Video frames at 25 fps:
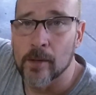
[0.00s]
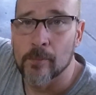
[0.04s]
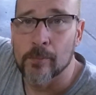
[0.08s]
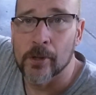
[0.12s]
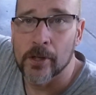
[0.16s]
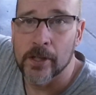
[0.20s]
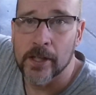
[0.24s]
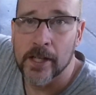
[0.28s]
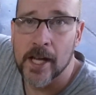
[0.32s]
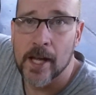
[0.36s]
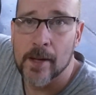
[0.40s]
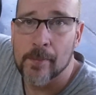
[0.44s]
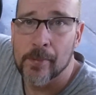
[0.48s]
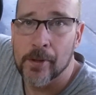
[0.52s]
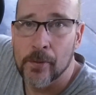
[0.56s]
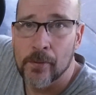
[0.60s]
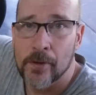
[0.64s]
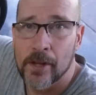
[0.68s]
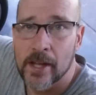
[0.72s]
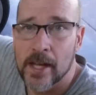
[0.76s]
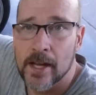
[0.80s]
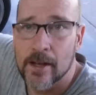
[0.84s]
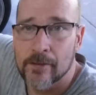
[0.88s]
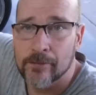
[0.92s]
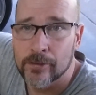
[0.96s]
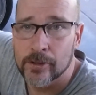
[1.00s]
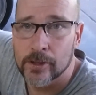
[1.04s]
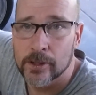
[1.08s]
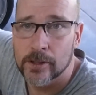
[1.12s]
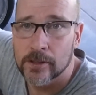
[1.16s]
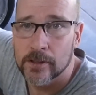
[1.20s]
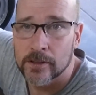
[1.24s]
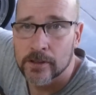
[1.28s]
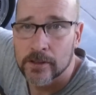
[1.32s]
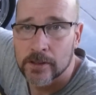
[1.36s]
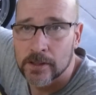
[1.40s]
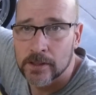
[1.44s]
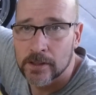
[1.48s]
I'm pretty happy with that for
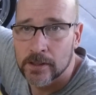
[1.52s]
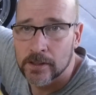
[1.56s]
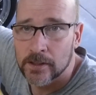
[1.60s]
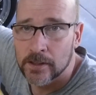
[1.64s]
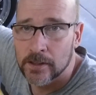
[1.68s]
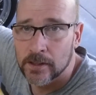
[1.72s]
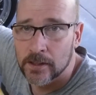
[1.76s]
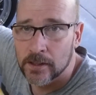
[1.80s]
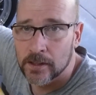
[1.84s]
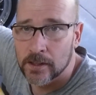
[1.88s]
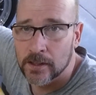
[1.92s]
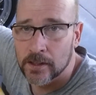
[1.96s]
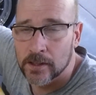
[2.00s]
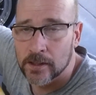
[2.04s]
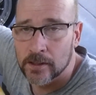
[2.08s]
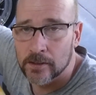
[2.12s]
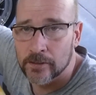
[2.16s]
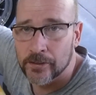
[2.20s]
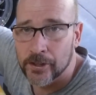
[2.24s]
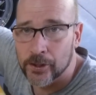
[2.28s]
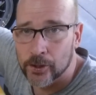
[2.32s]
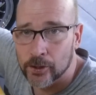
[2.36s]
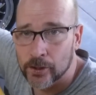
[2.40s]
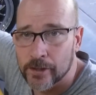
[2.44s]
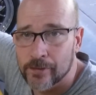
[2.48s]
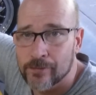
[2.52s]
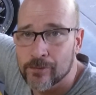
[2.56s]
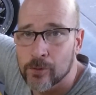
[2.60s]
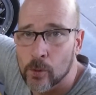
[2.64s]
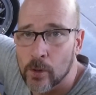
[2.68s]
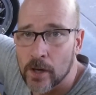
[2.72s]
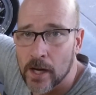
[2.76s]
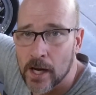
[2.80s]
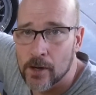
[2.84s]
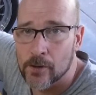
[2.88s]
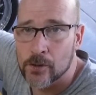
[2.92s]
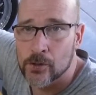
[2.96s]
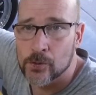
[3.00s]
uh, nearly
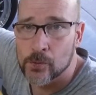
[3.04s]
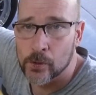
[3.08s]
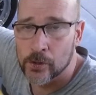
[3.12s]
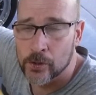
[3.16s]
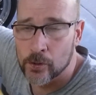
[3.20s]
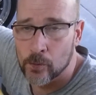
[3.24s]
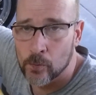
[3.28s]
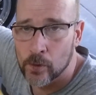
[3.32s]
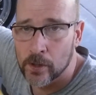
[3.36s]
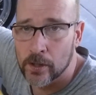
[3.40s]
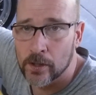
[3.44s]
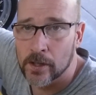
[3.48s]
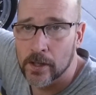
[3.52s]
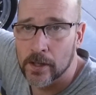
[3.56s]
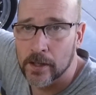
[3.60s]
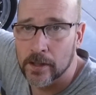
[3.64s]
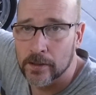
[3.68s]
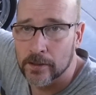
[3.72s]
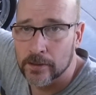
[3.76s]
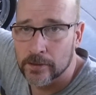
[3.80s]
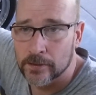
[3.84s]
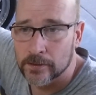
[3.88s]
four hours worth of work